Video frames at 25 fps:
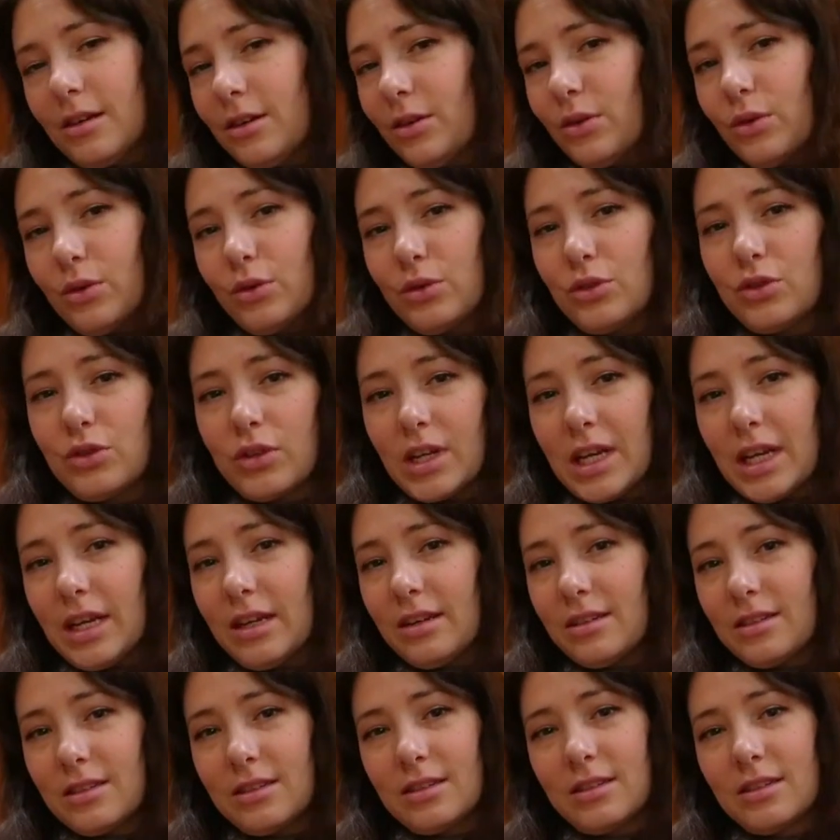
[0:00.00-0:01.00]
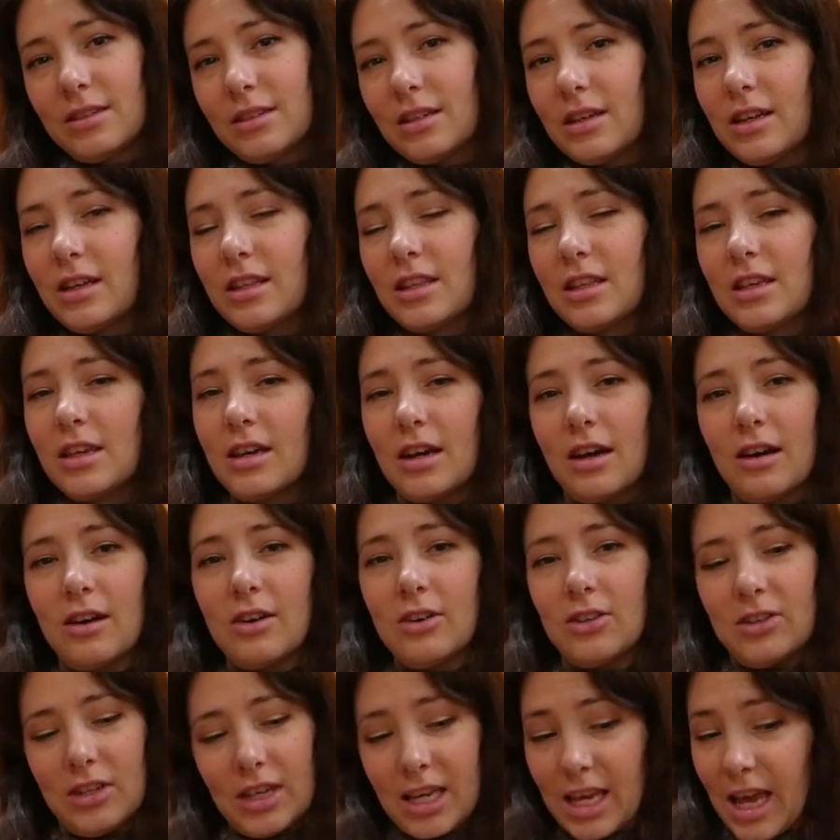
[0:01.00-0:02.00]
Audrey at the
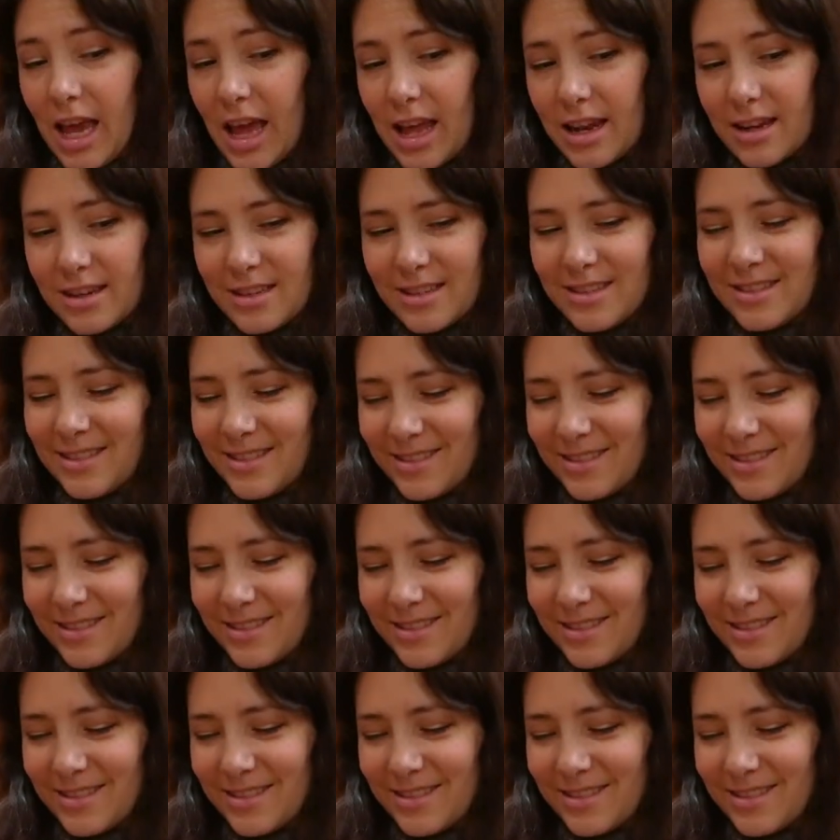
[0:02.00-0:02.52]
yarn again.